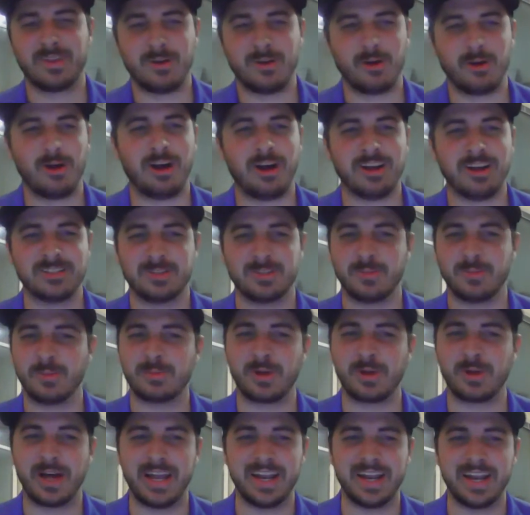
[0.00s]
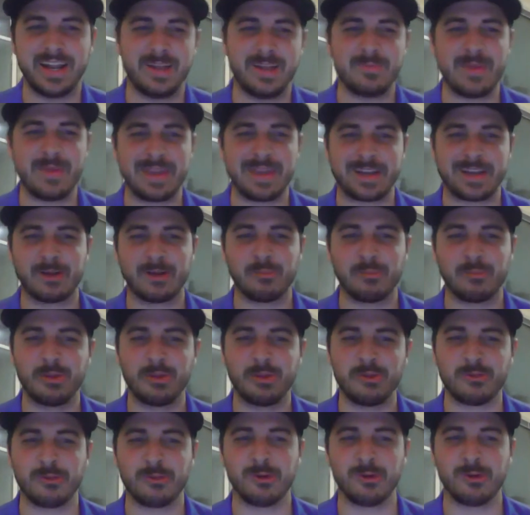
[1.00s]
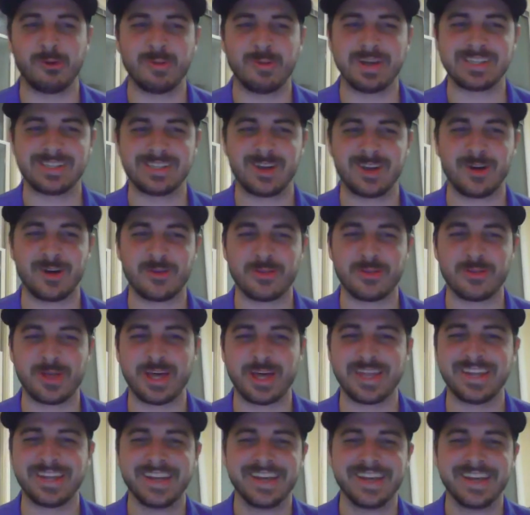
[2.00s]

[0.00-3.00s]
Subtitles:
Awesome. I'm glad I didn't make a complete fool of myself then.